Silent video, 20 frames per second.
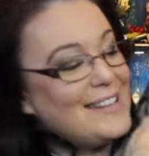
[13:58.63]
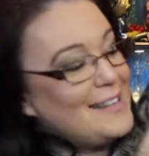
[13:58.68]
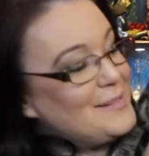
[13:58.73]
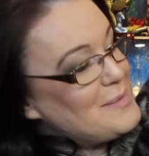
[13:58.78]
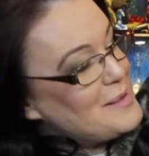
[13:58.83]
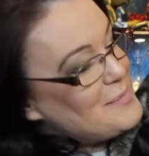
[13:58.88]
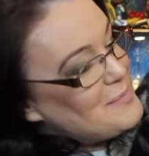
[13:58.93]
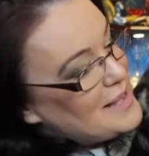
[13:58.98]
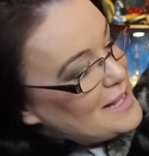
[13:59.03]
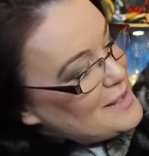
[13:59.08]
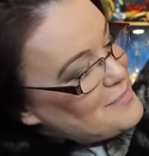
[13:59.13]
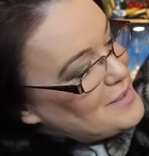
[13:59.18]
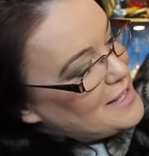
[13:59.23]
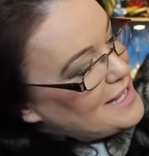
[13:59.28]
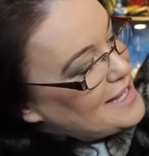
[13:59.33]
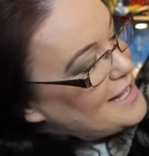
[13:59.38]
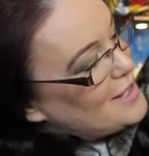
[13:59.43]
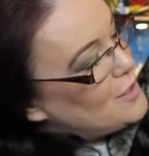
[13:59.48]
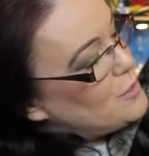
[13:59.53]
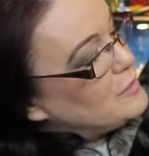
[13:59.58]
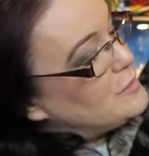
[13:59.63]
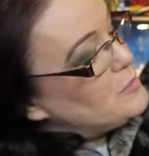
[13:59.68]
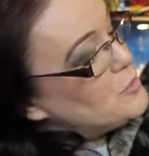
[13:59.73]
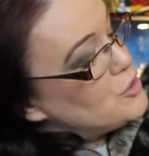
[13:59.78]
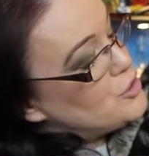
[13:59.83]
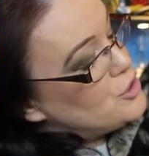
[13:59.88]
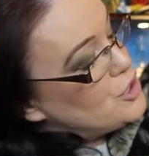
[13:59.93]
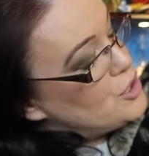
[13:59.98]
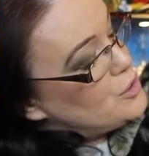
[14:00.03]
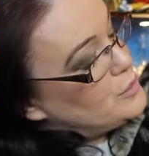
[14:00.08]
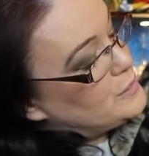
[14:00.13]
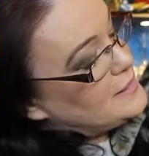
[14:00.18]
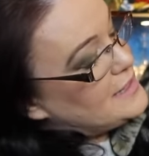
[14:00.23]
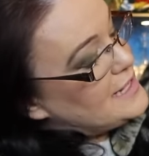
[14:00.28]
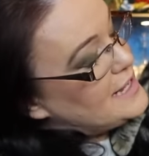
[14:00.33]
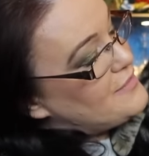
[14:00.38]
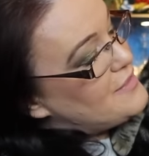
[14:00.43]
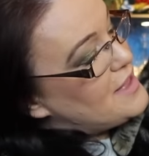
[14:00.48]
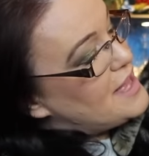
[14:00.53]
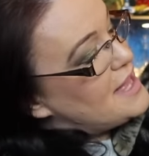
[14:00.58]
It's my baby, who's more
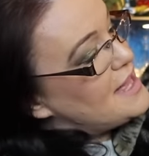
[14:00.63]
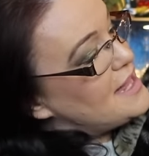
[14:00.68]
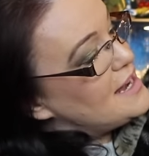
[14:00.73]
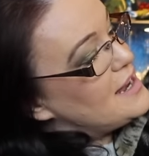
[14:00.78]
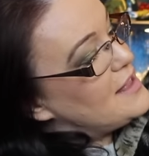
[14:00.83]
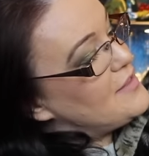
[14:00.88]
nosy than